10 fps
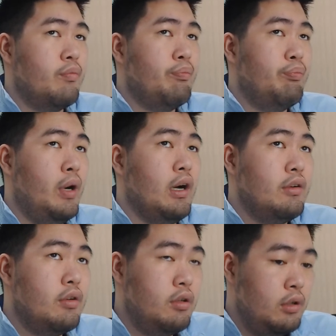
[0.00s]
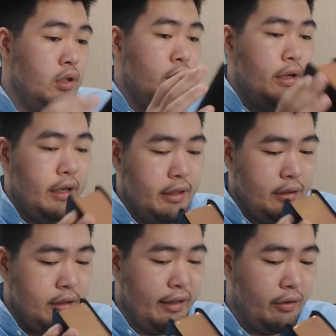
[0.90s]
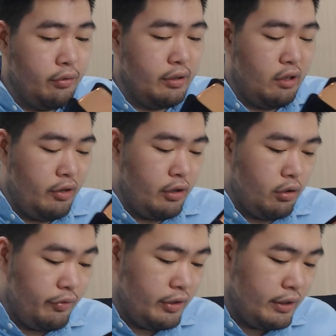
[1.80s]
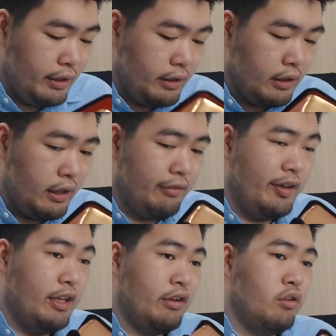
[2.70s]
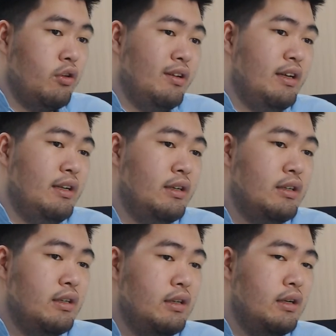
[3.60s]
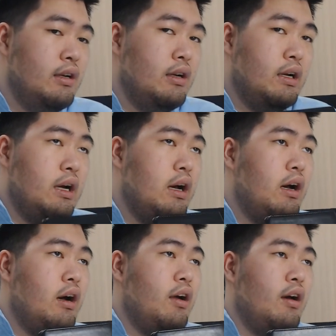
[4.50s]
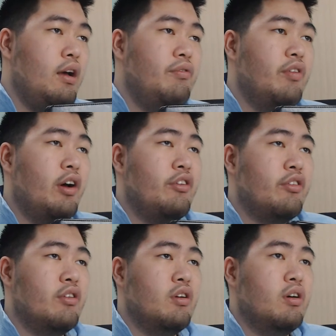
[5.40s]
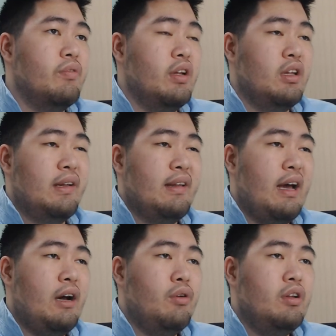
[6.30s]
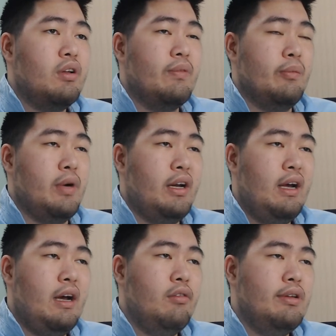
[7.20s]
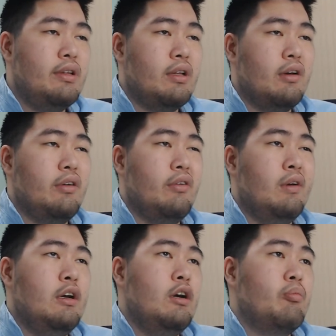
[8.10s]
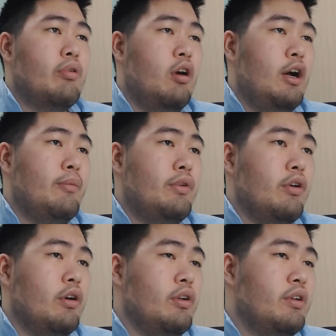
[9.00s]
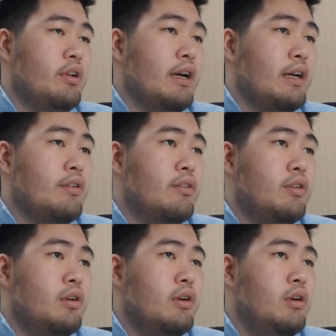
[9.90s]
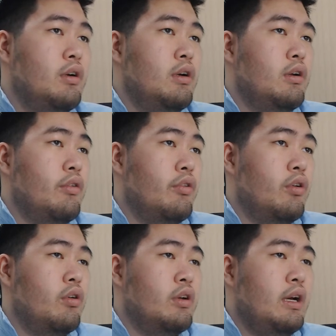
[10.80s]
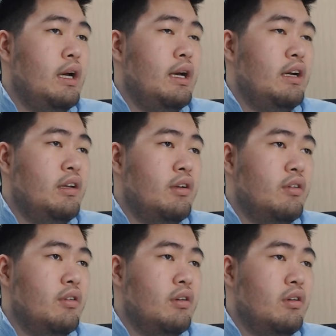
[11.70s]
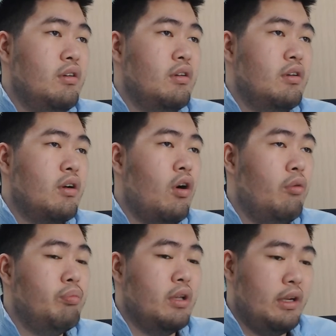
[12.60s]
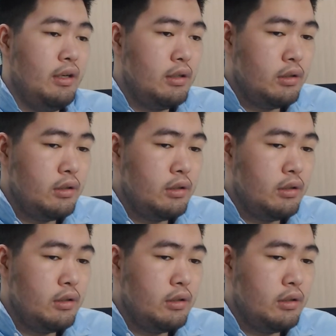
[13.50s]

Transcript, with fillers: But in the ordinary office here, they've included a version of the little hours, of the minor hours. So prime, terce, sext, none, and compline.